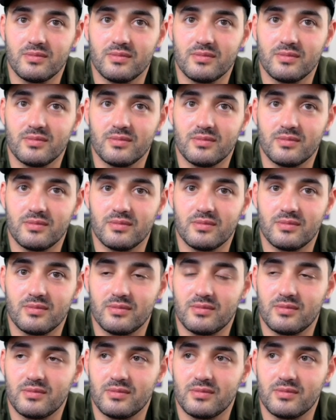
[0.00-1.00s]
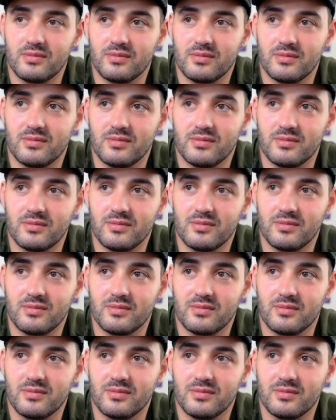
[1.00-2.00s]

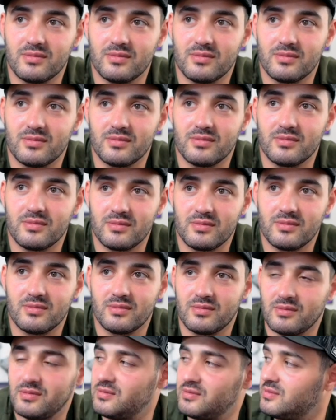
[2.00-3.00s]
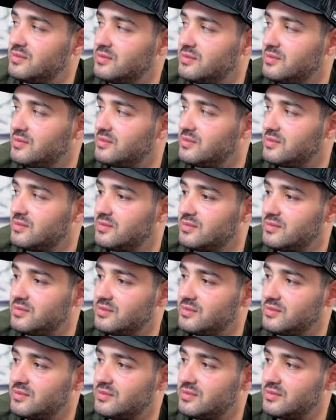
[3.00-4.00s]

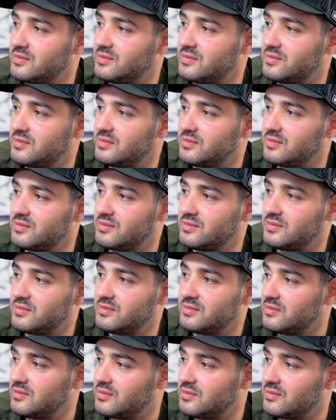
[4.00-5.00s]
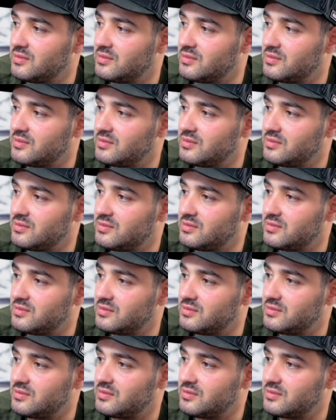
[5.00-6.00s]

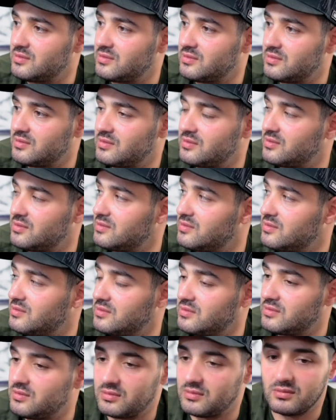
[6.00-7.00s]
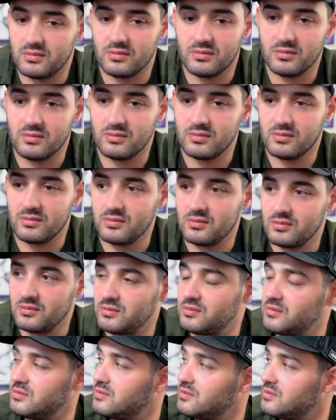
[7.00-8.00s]
No words are spoken by the person on screen.